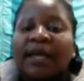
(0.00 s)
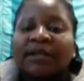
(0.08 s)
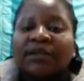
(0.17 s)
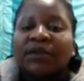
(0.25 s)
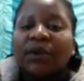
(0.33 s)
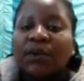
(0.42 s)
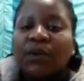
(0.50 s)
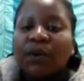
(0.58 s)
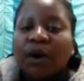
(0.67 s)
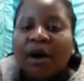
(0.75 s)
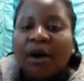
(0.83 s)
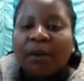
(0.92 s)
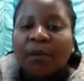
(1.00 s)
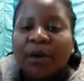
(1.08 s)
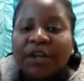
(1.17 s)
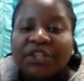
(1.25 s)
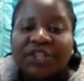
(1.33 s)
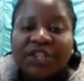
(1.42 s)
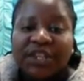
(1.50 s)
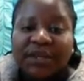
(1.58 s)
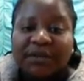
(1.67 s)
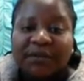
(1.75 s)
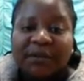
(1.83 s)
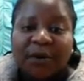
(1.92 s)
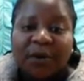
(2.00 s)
So what you can